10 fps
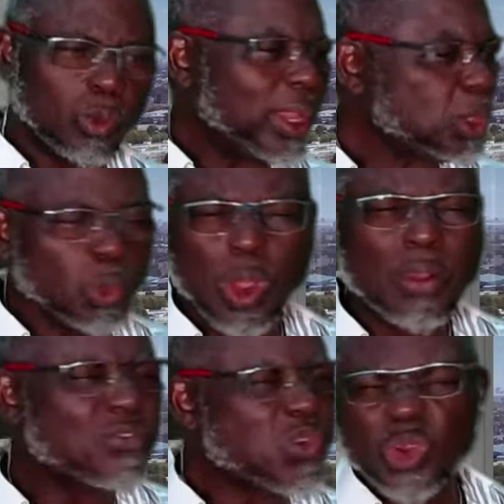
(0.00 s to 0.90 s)
when you
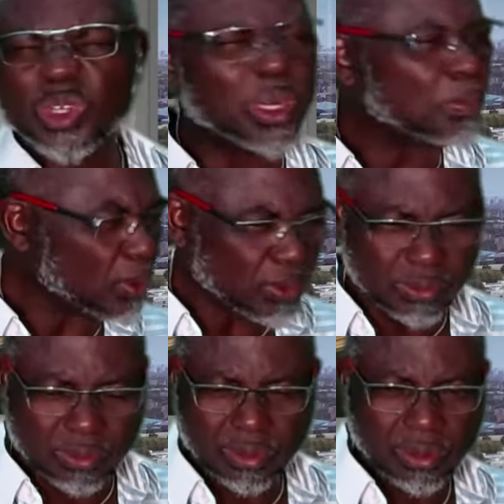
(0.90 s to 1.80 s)
are
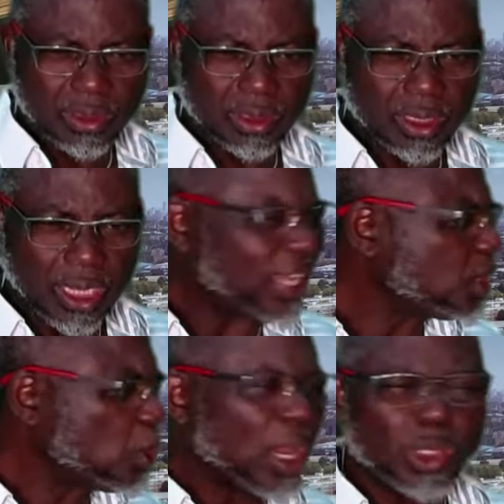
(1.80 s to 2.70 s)
vulnerable
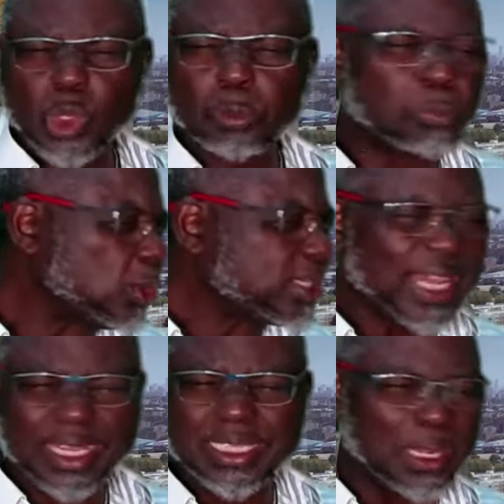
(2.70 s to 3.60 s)
and you are not
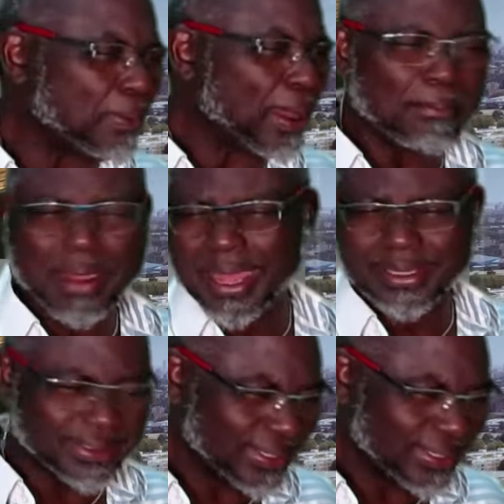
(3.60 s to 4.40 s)
protected by man